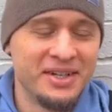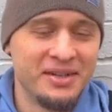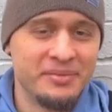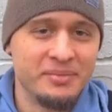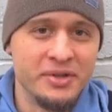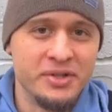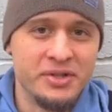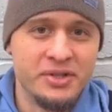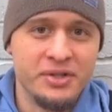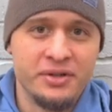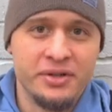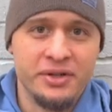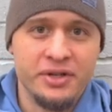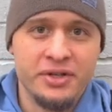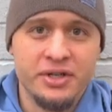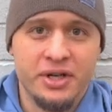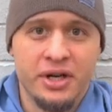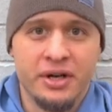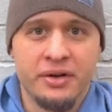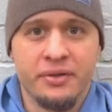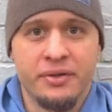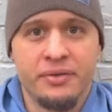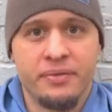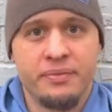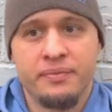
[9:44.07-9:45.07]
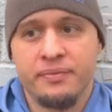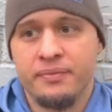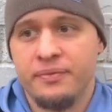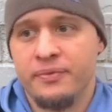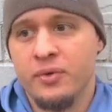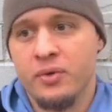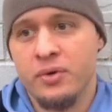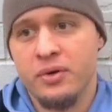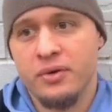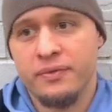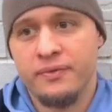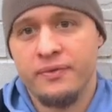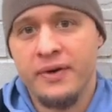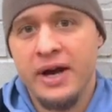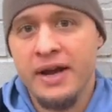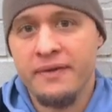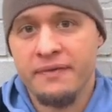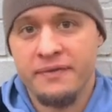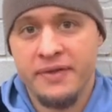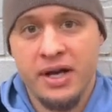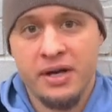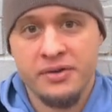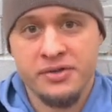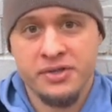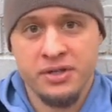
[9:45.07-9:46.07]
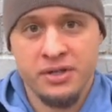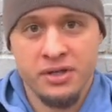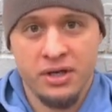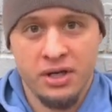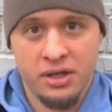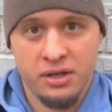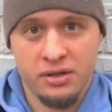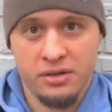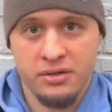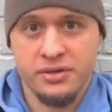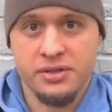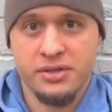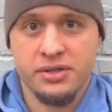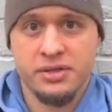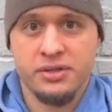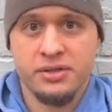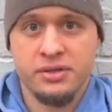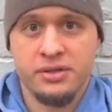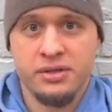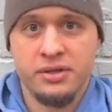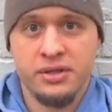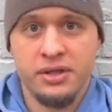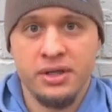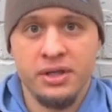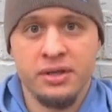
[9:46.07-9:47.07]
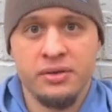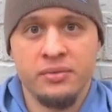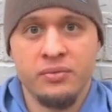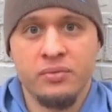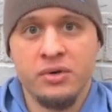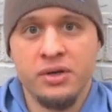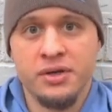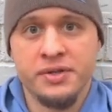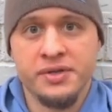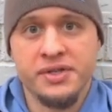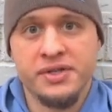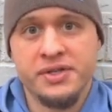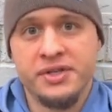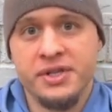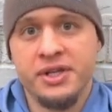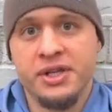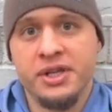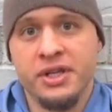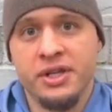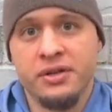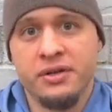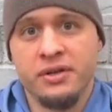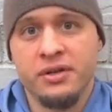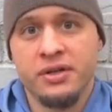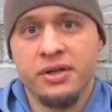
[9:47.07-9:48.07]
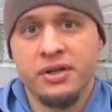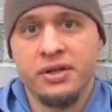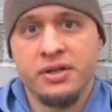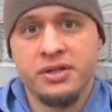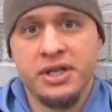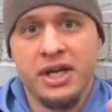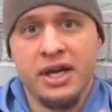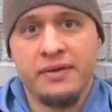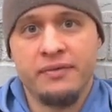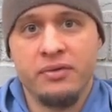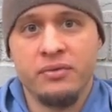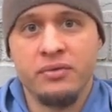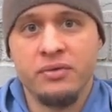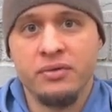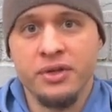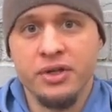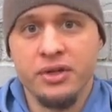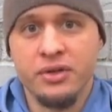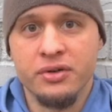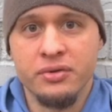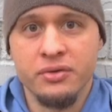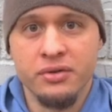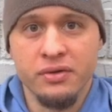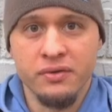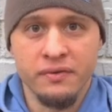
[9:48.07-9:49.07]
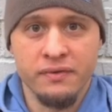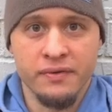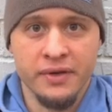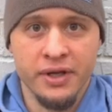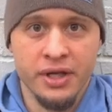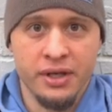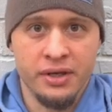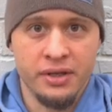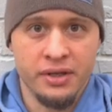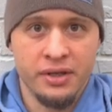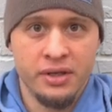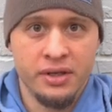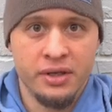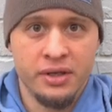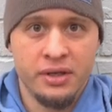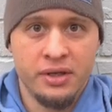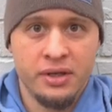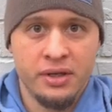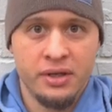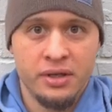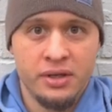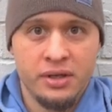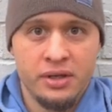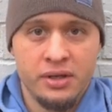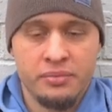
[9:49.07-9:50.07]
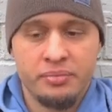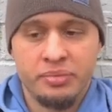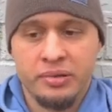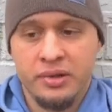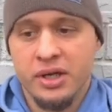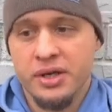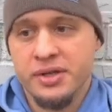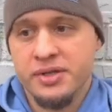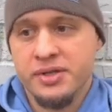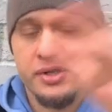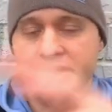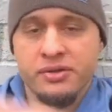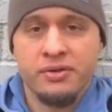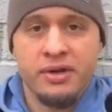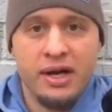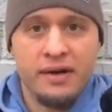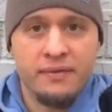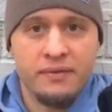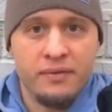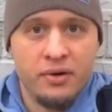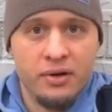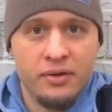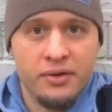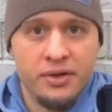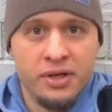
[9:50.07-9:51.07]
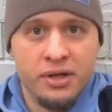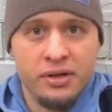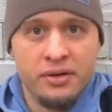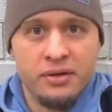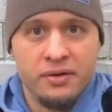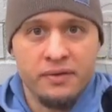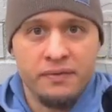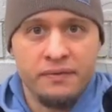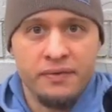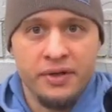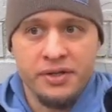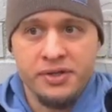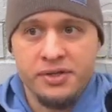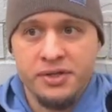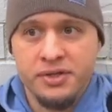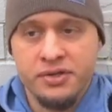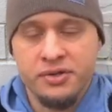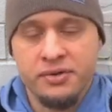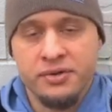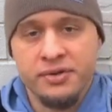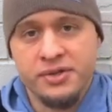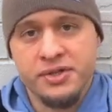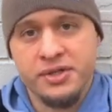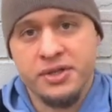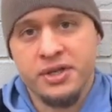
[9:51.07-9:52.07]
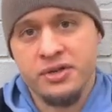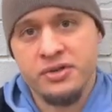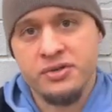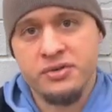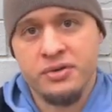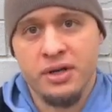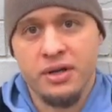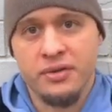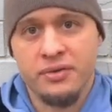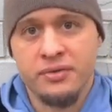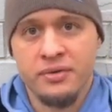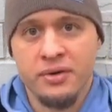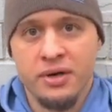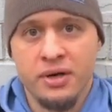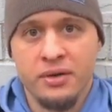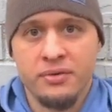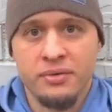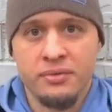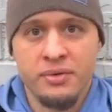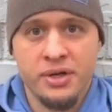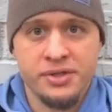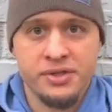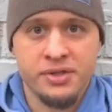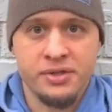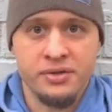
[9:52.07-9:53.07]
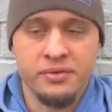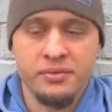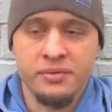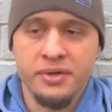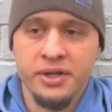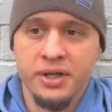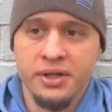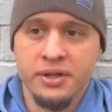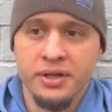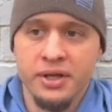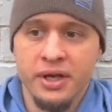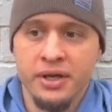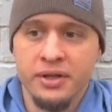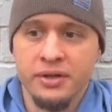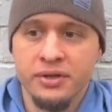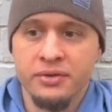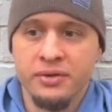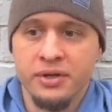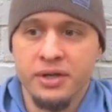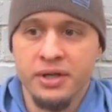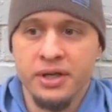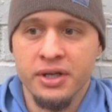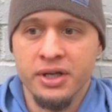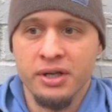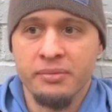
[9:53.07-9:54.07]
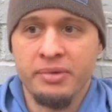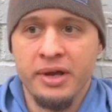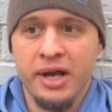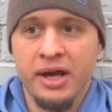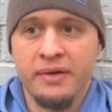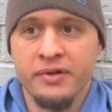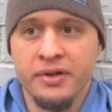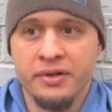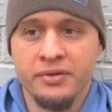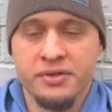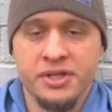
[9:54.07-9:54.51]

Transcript: But you know, you're talking four or five thousand dollars in one sitting to have a really cool event. Plus, you have all the other events that you can schedule out throughout the rest of the week that you could end up having.